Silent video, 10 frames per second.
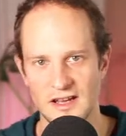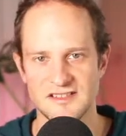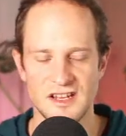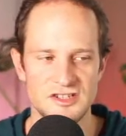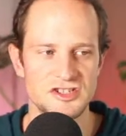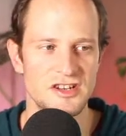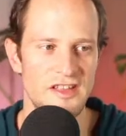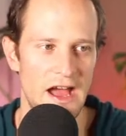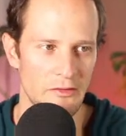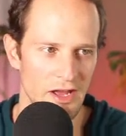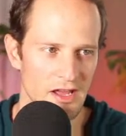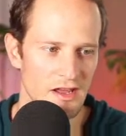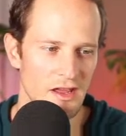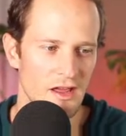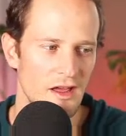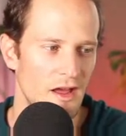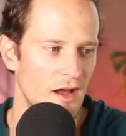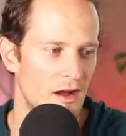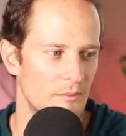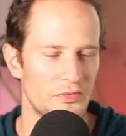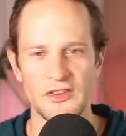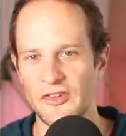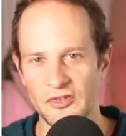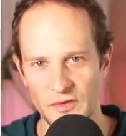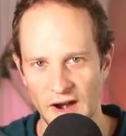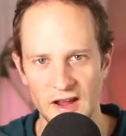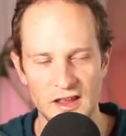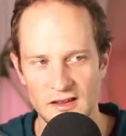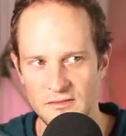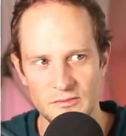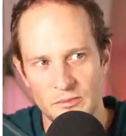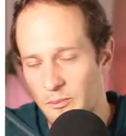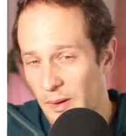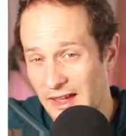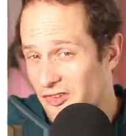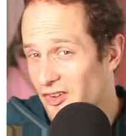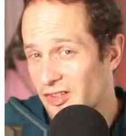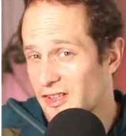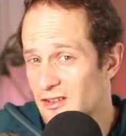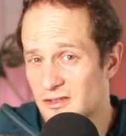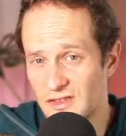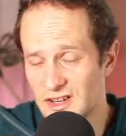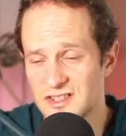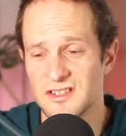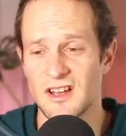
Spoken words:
essentially that way. This is very basically universal.